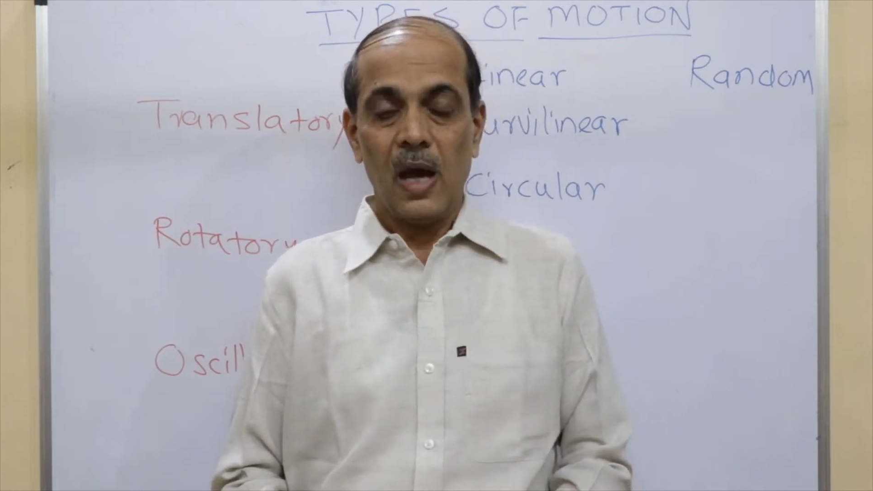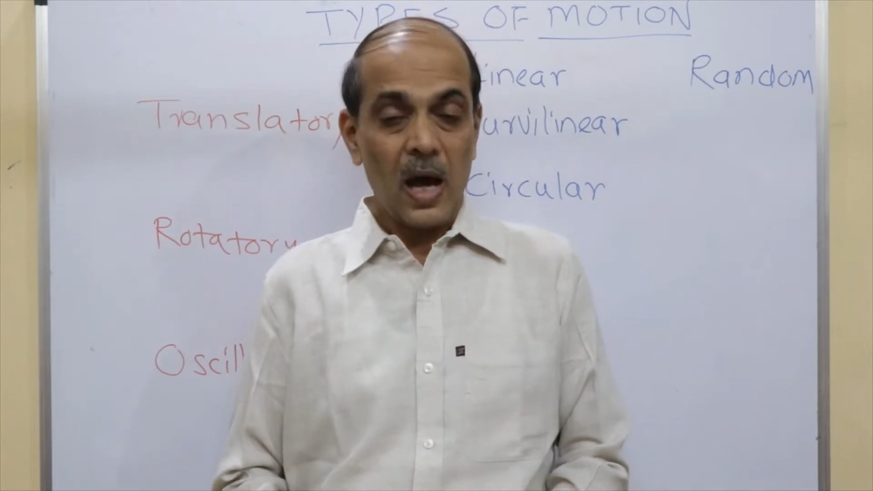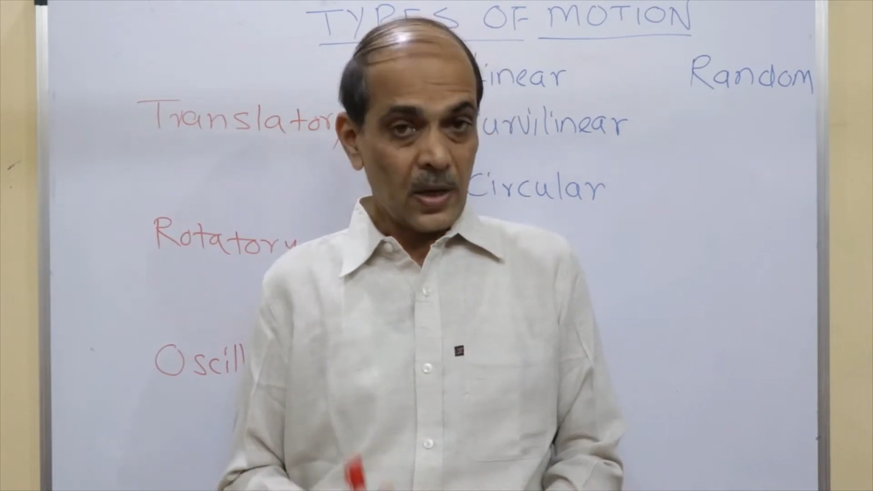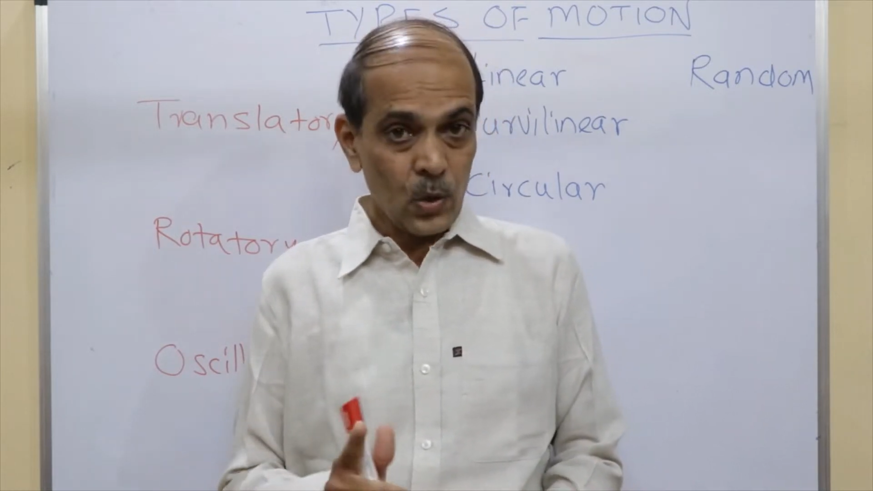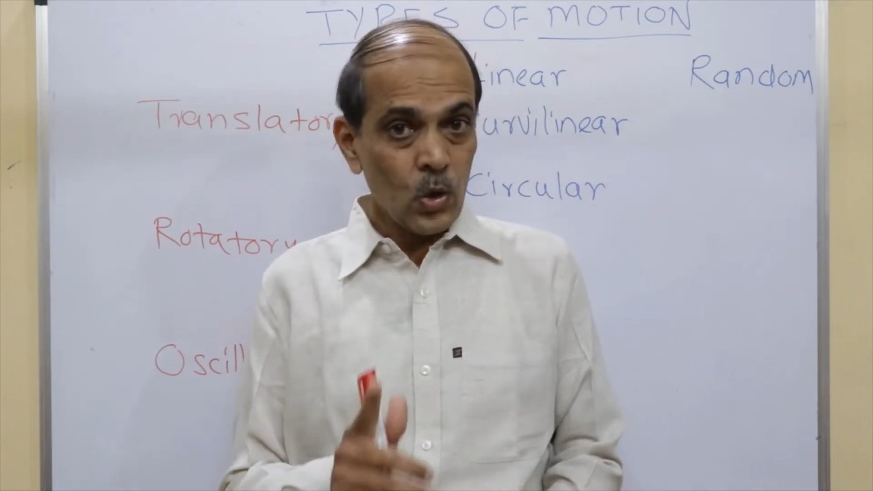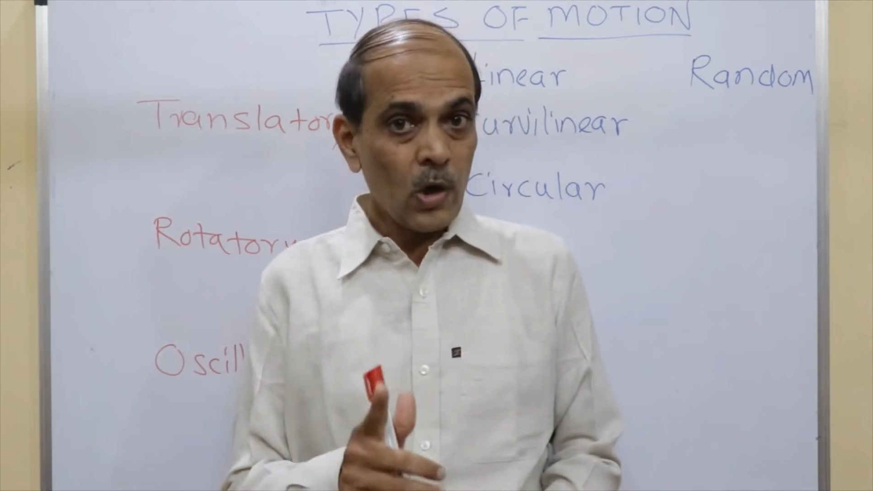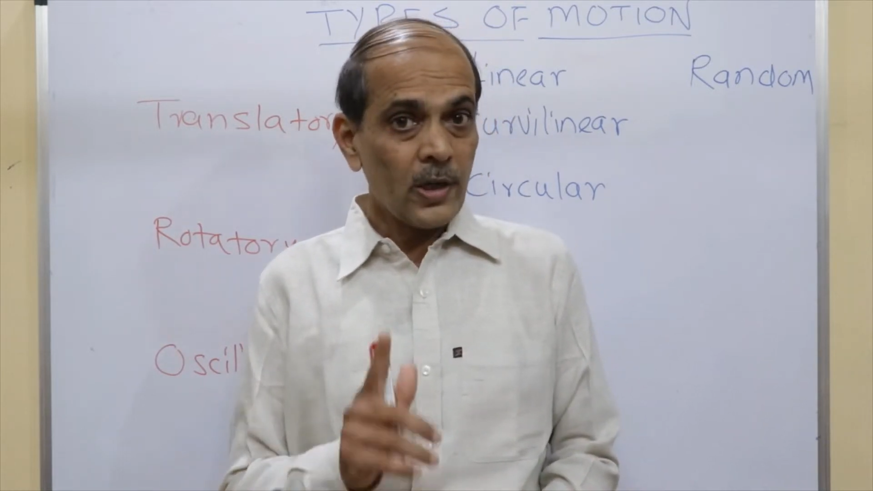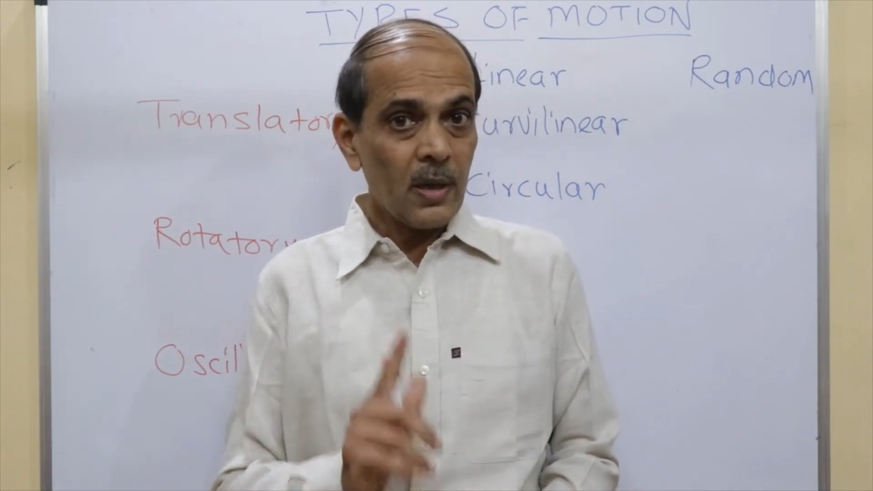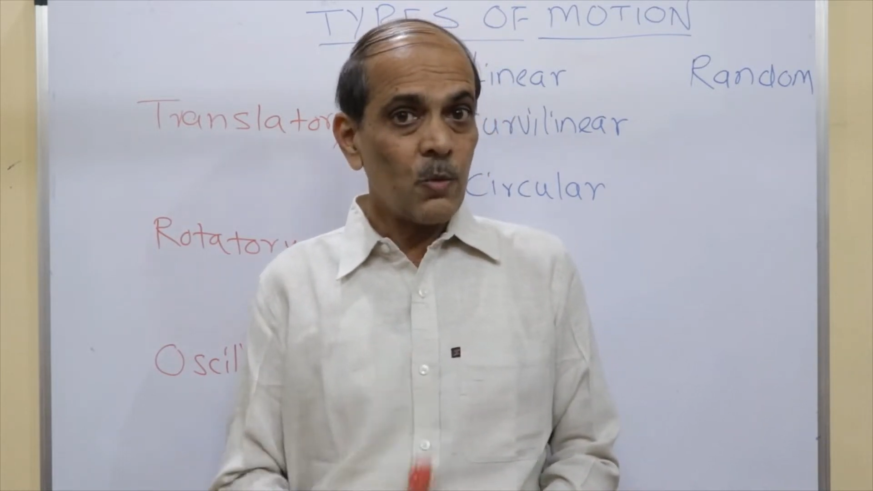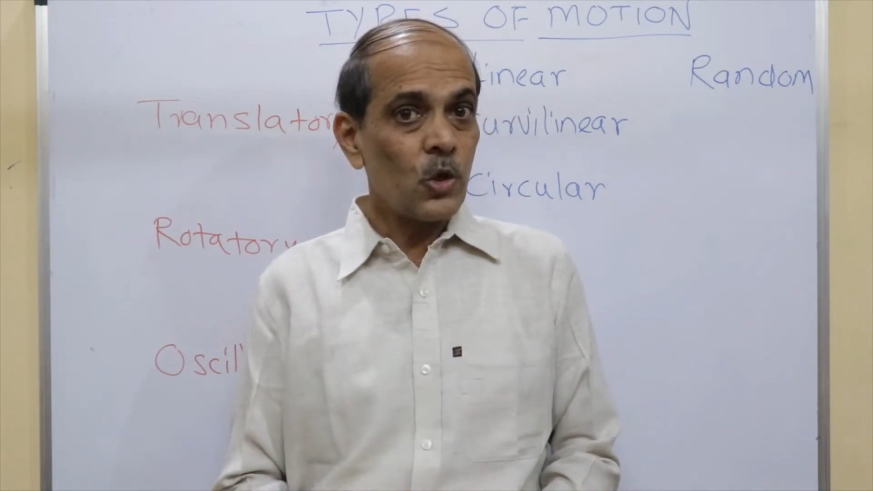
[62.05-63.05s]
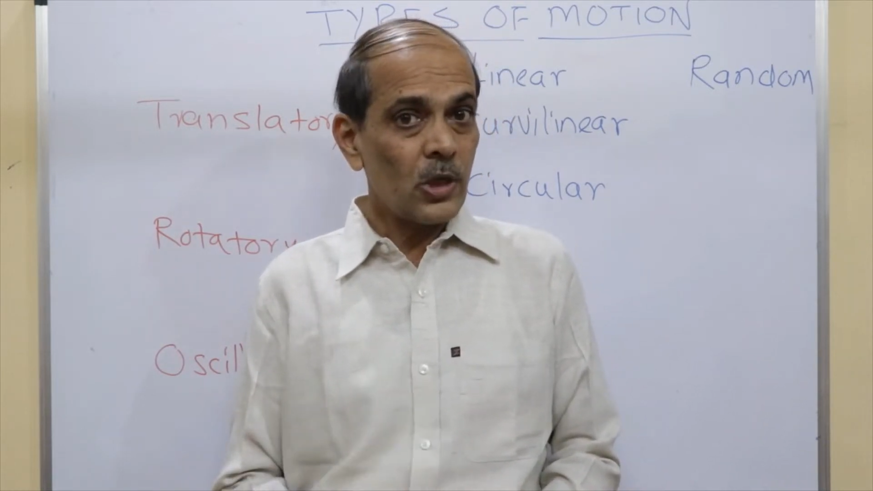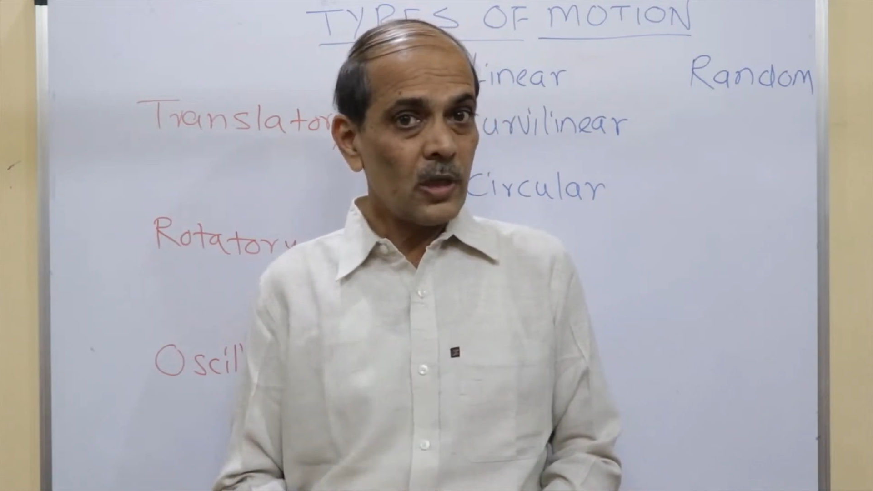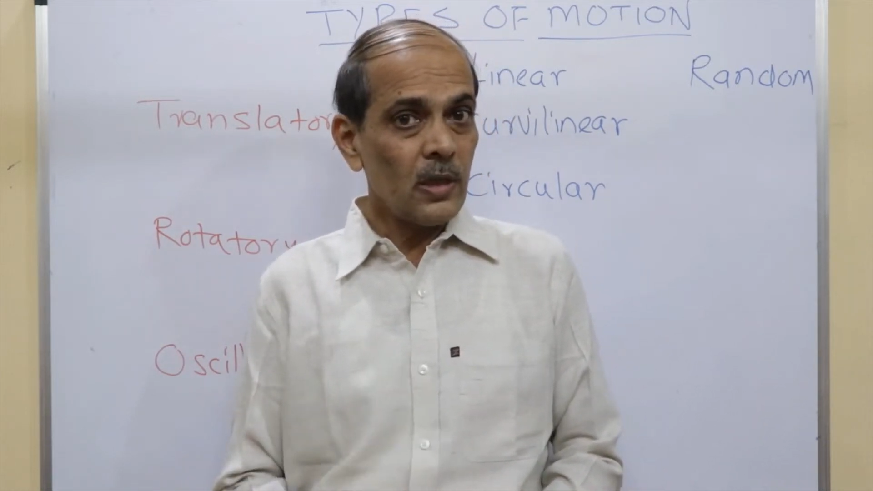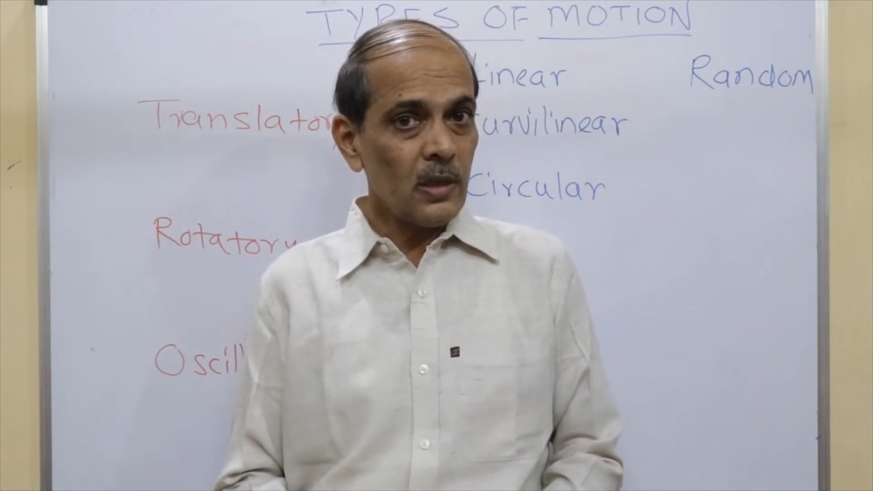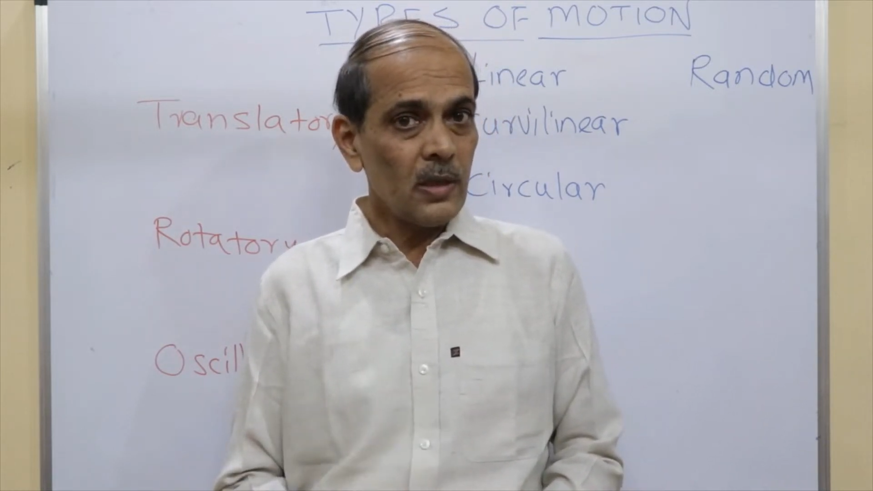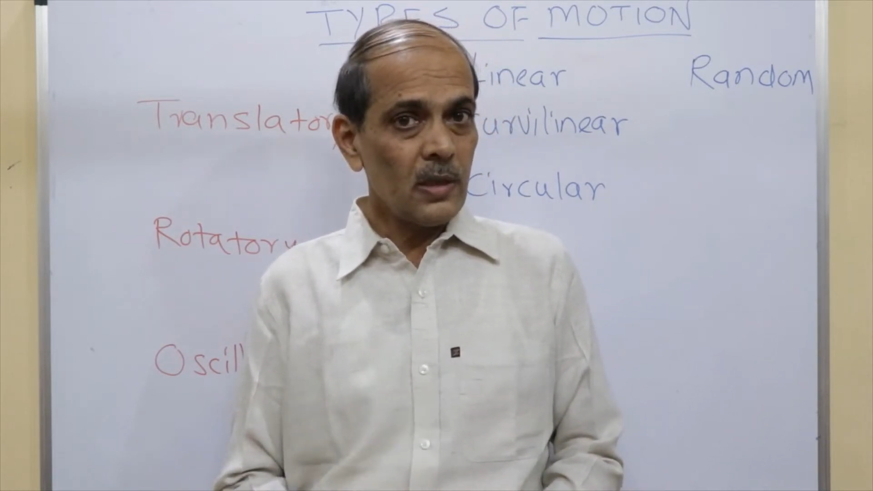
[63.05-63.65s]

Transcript: are you not in a motion?